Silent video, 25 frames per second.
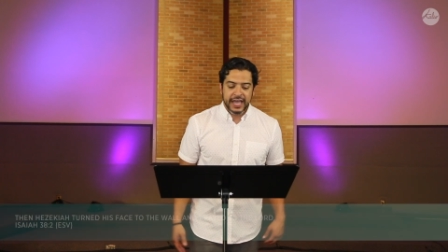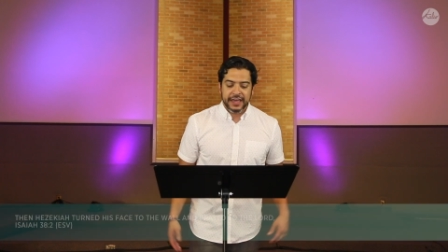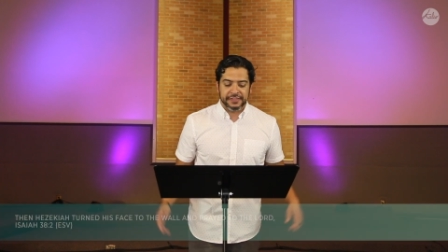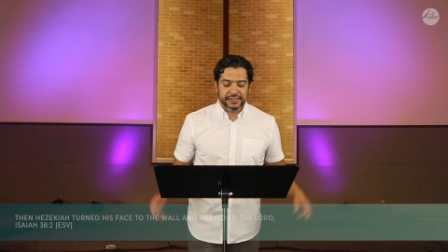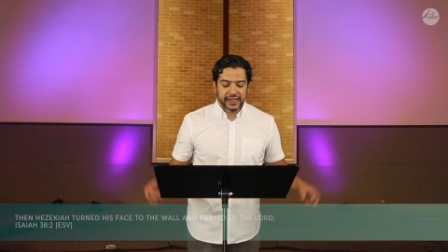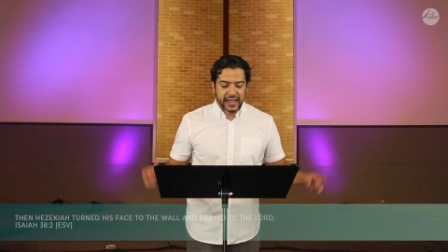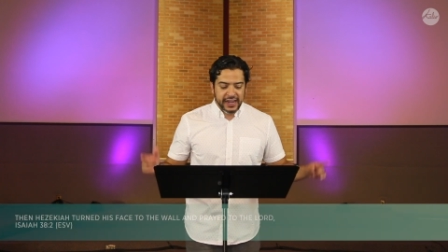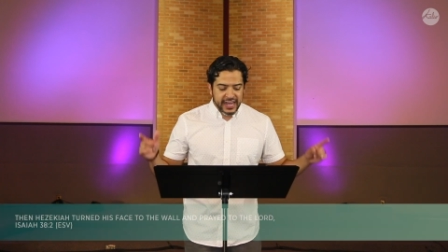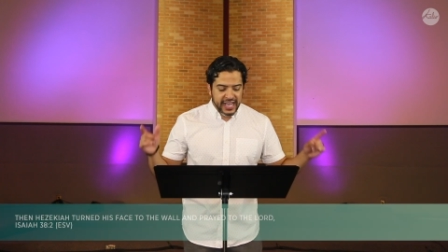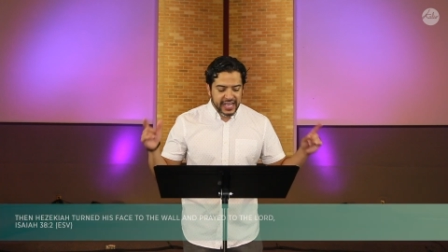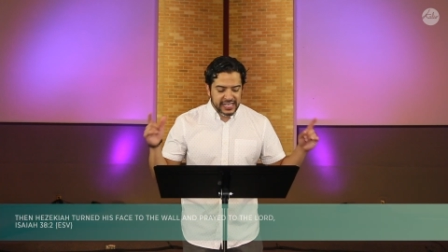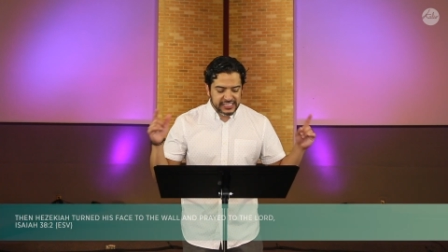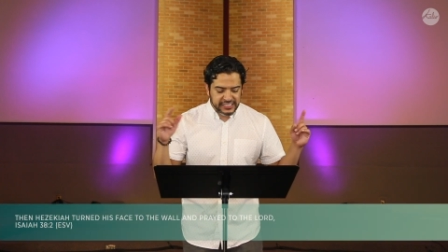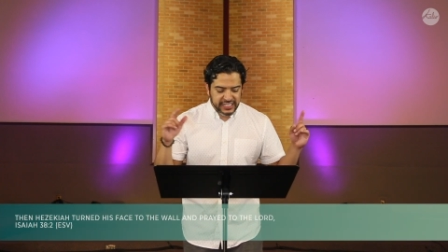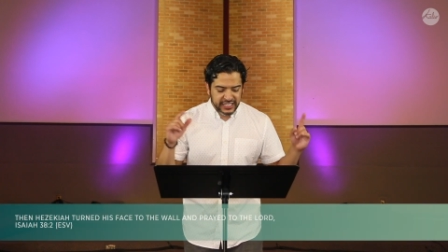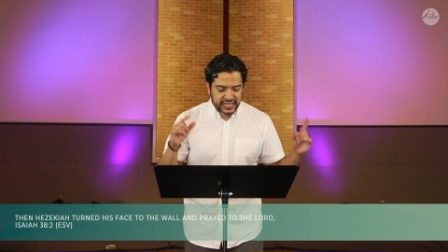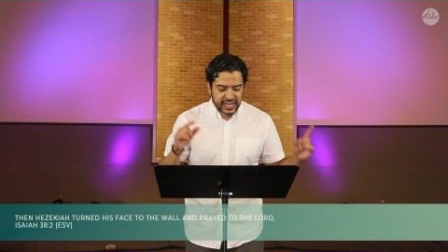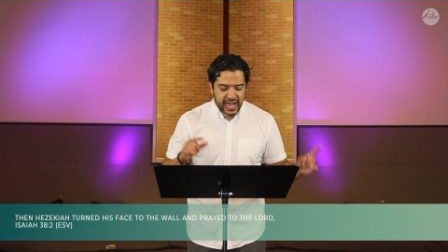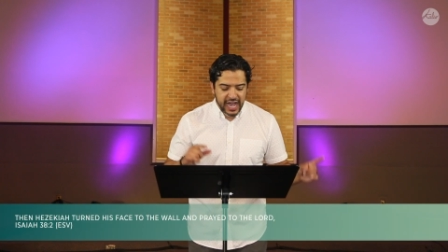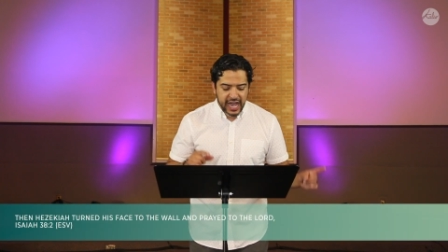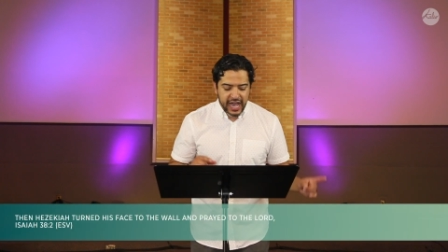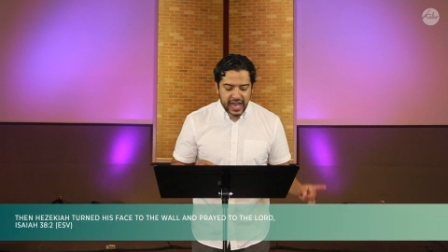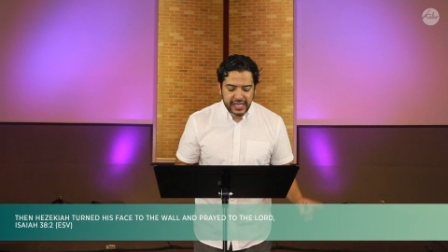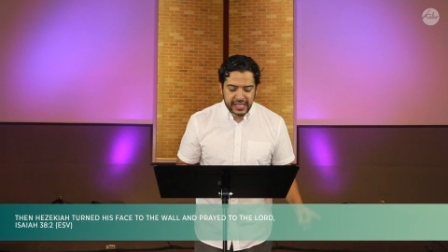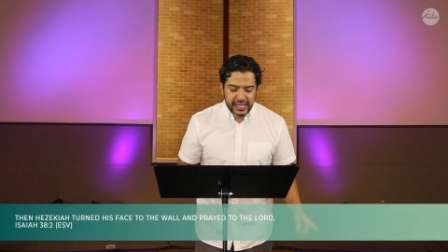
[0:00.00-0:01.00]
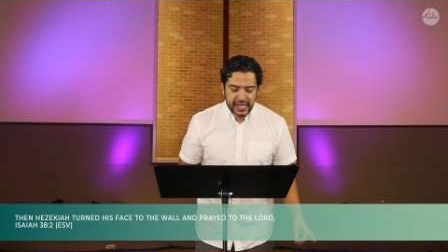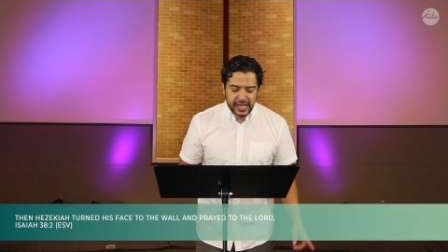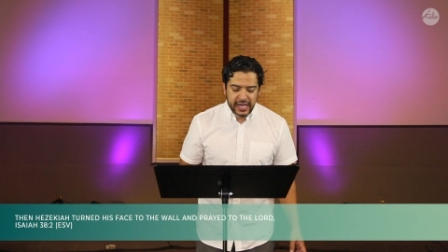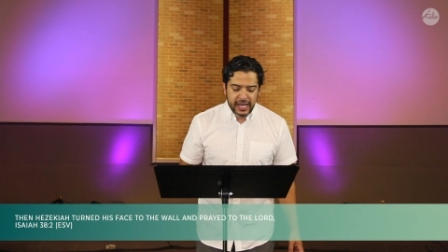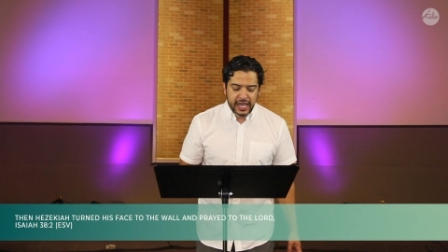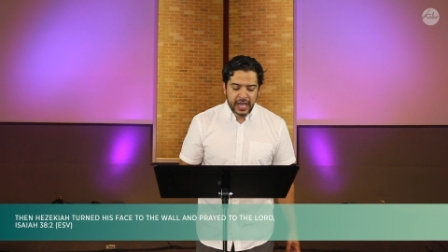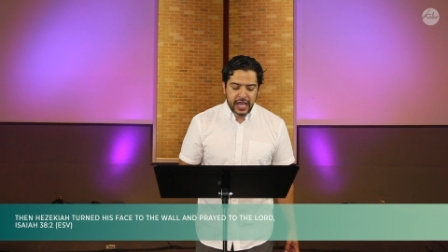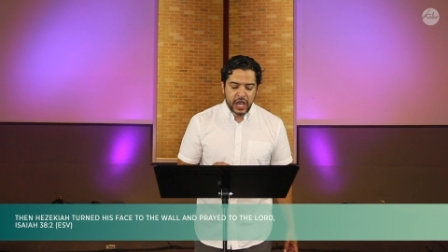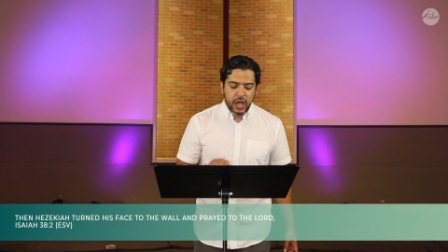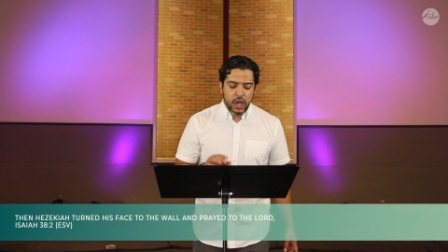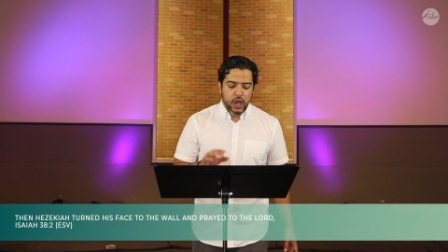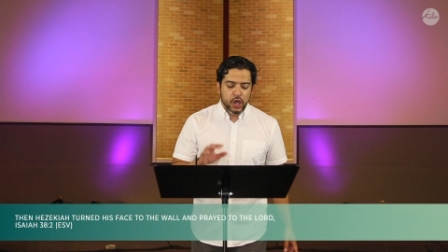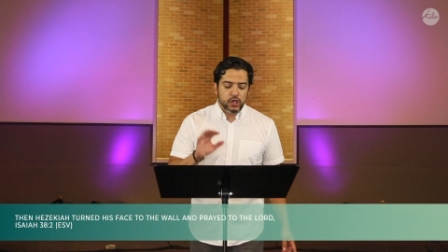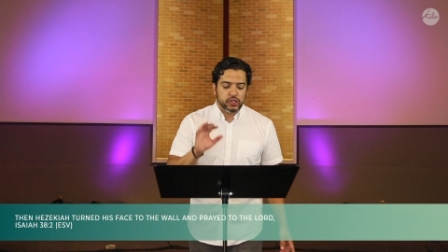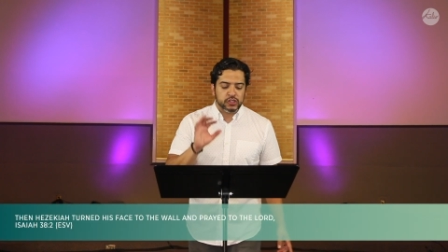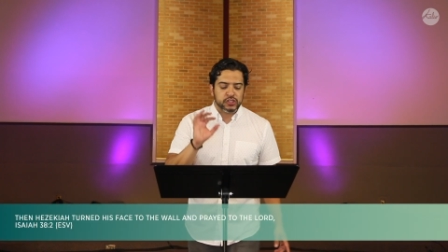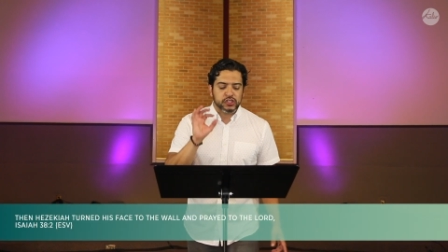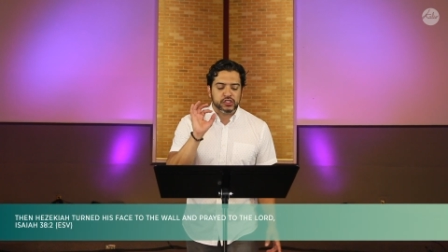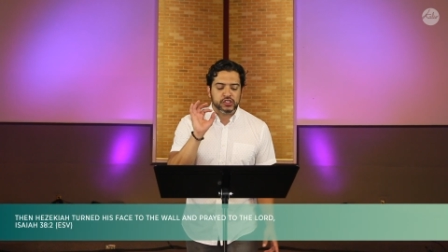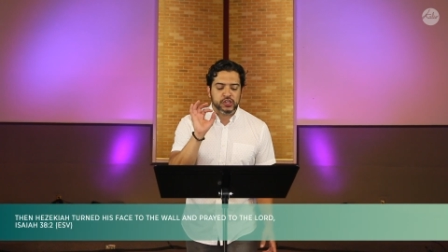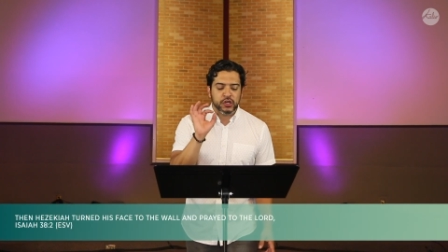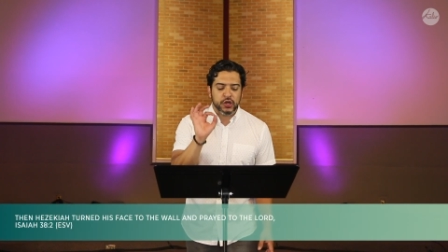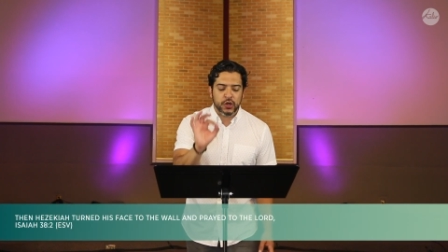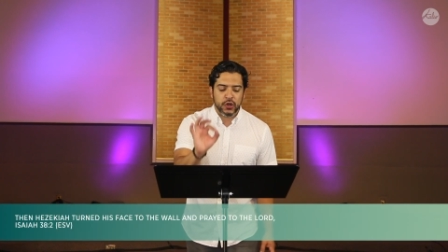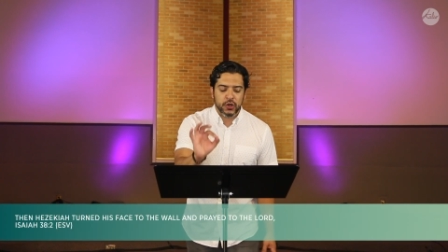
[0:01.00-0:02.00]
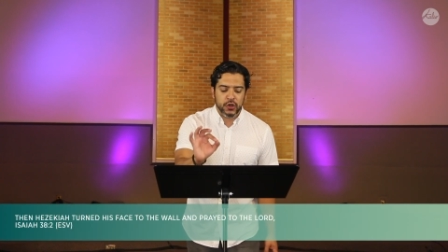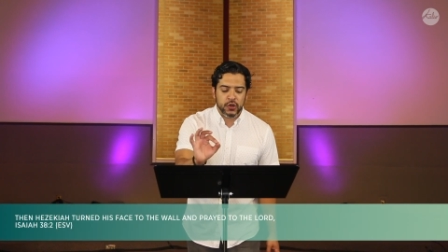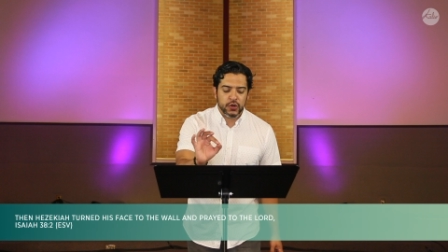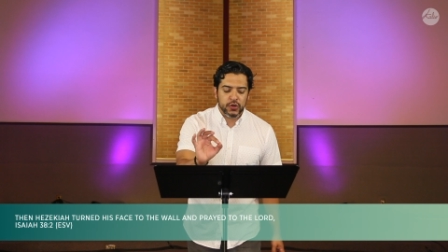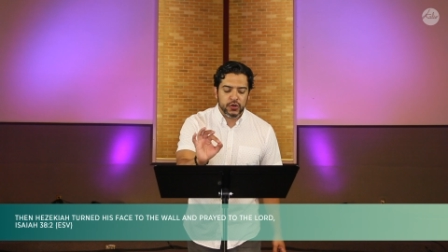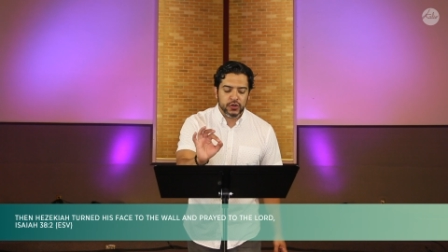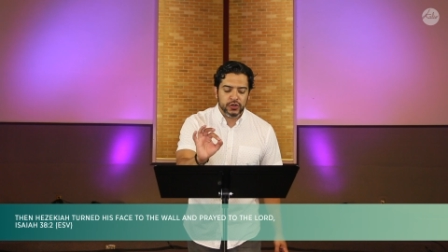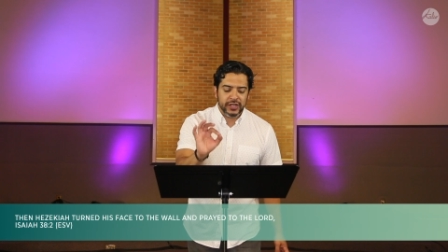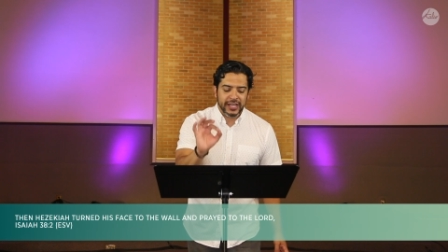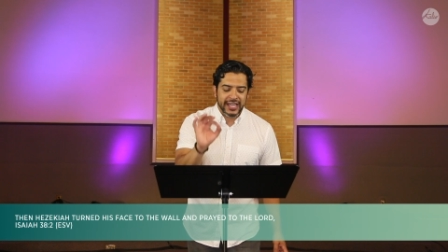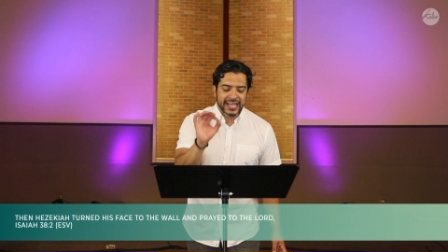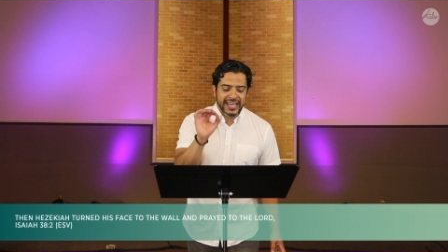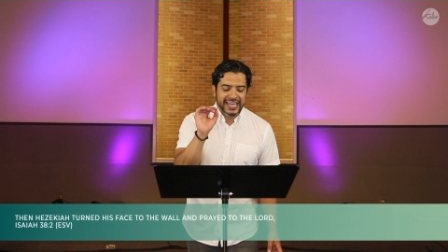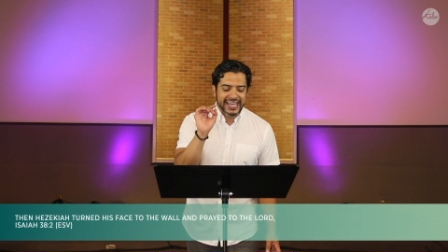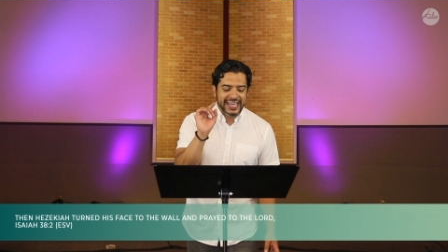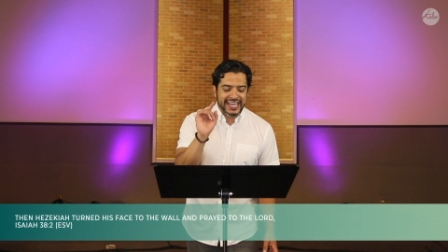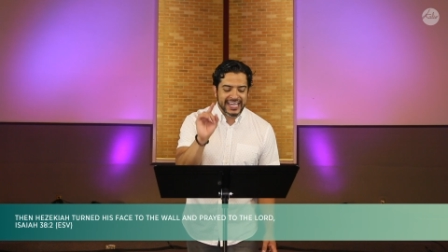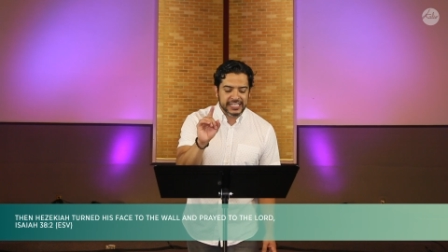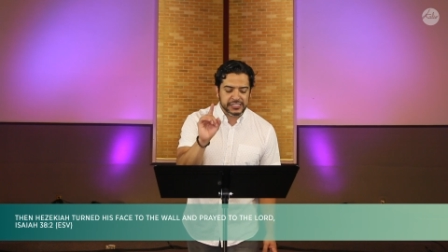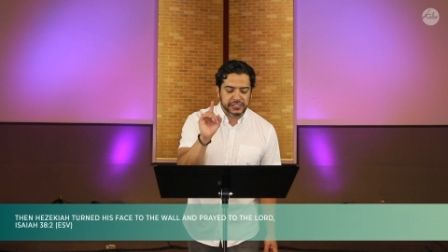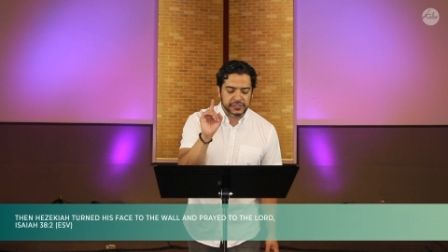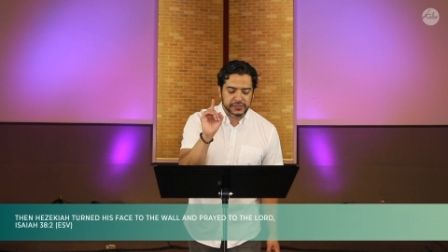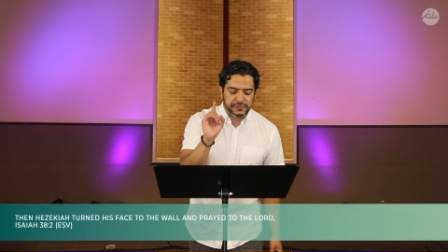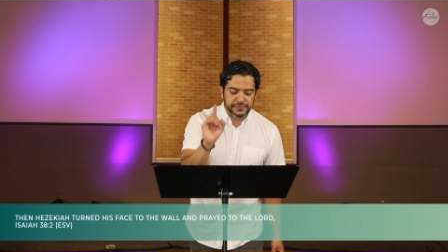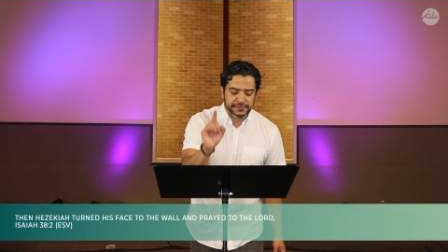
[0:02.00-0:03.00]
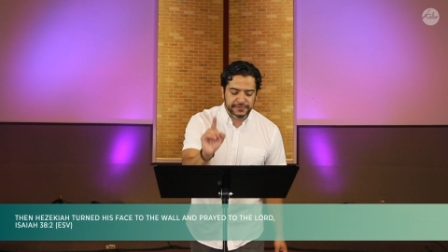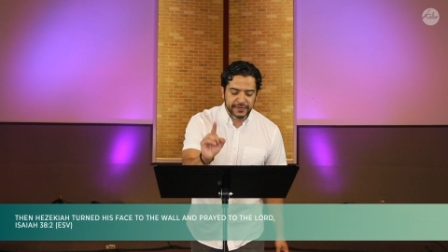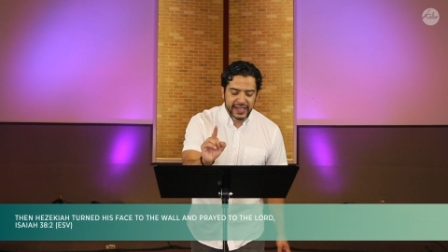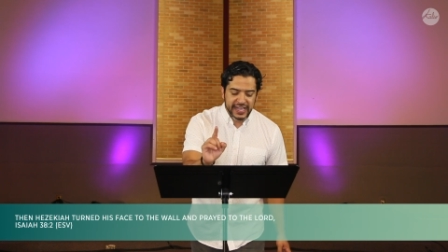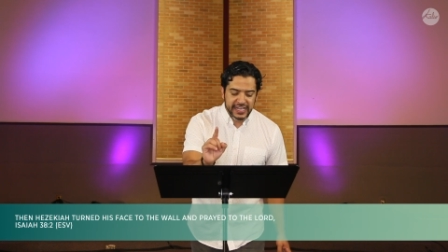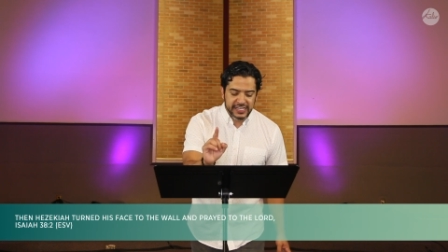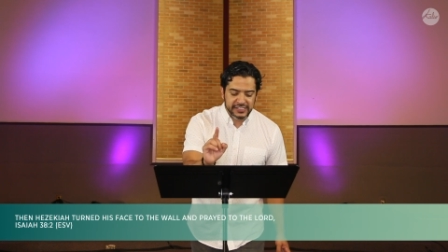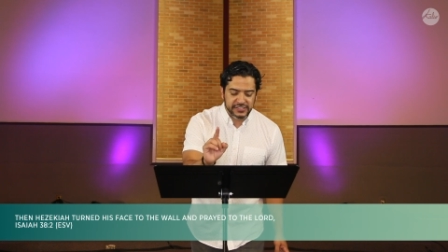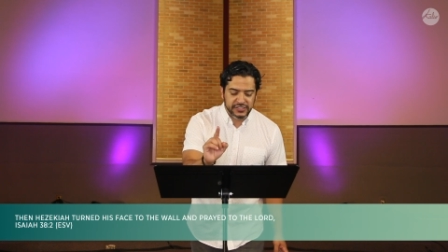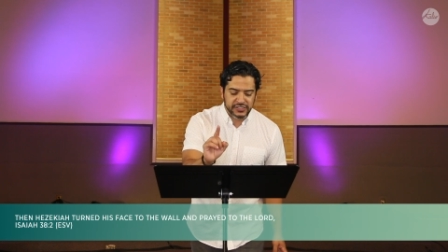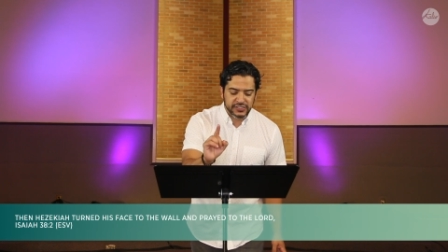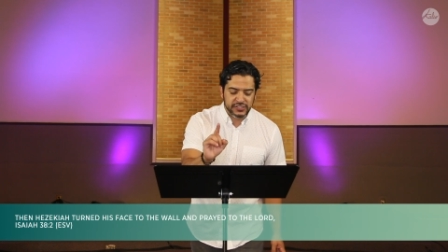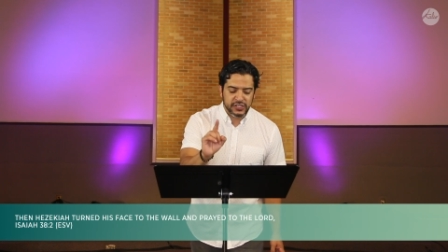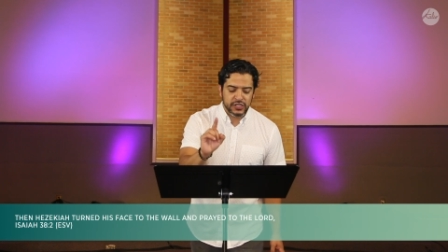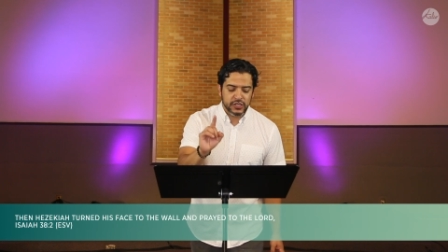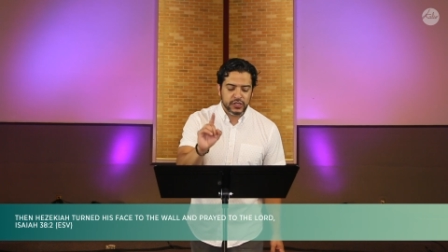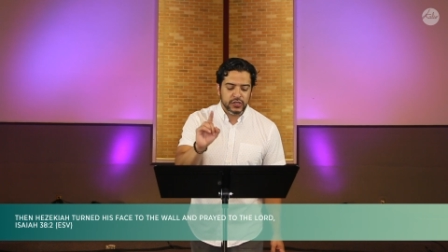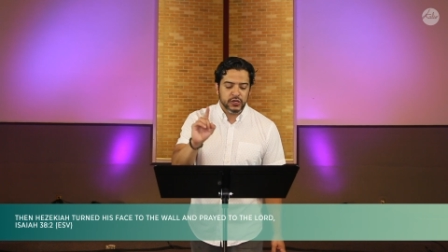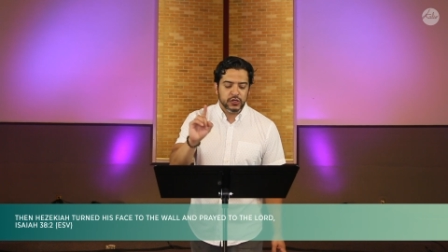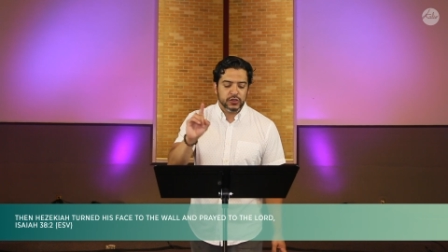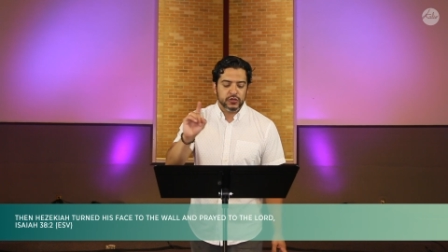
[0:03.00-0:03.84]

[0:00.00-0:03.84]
Then Hezekiah turned his face